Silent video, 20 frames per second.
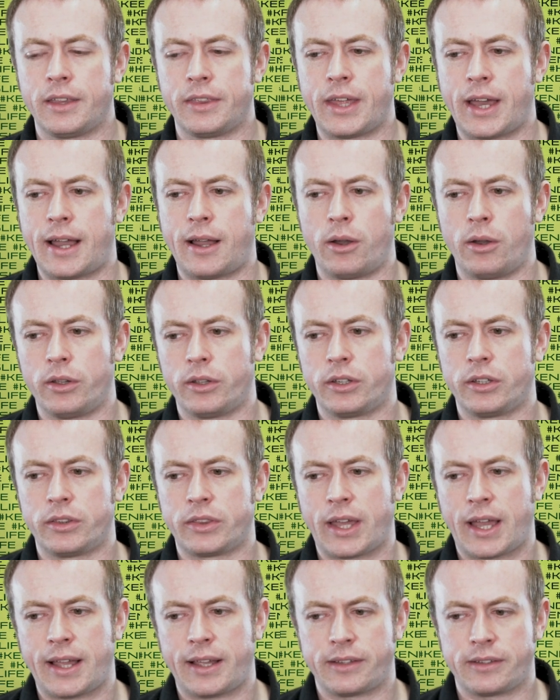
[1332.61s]
that
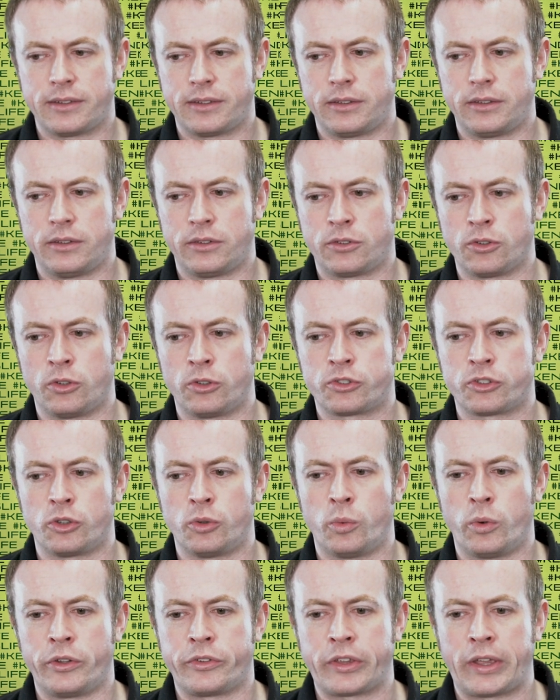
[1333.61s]
that
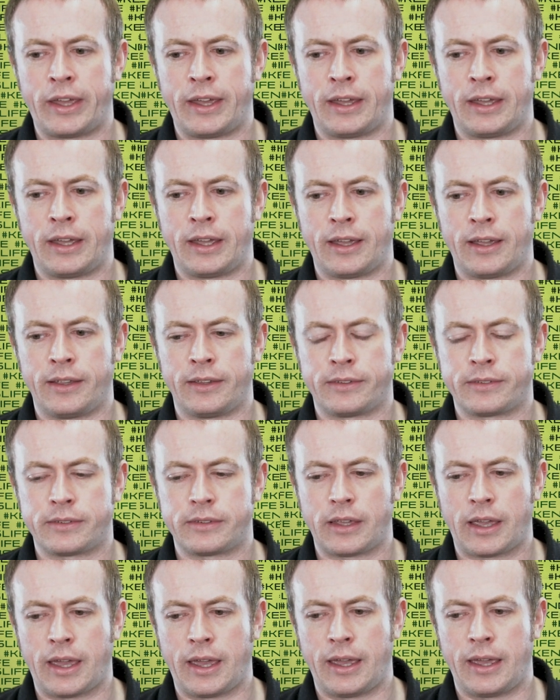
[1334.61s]
dojo was a,
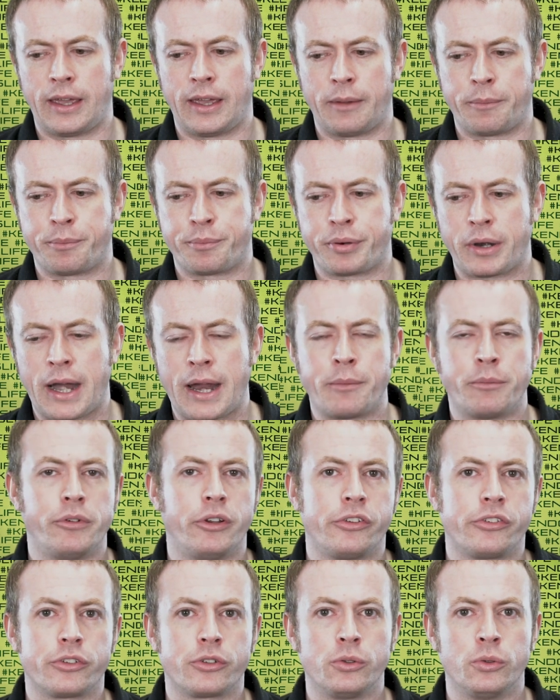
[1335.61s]
as a
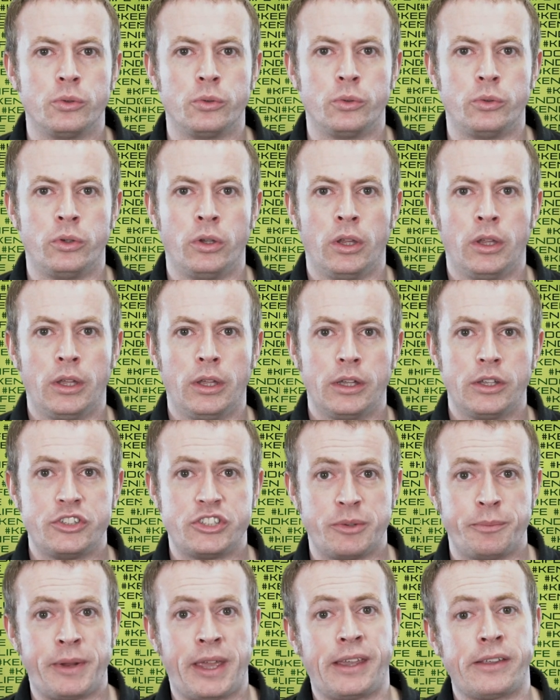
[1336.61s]
primary school
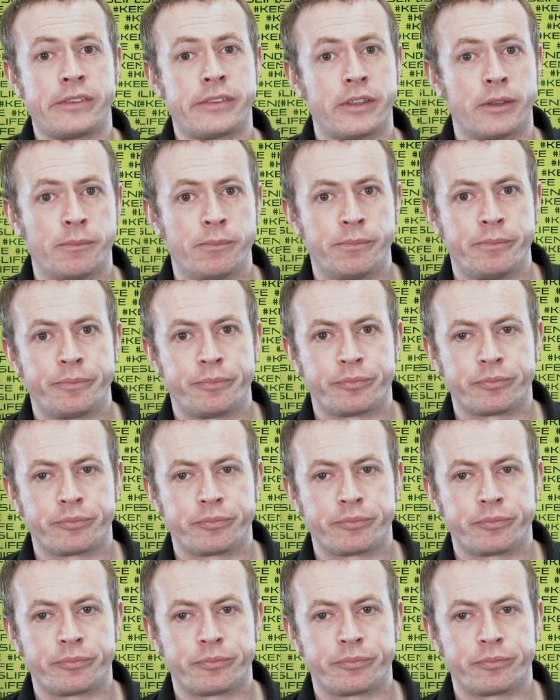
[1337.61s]
gymnasium.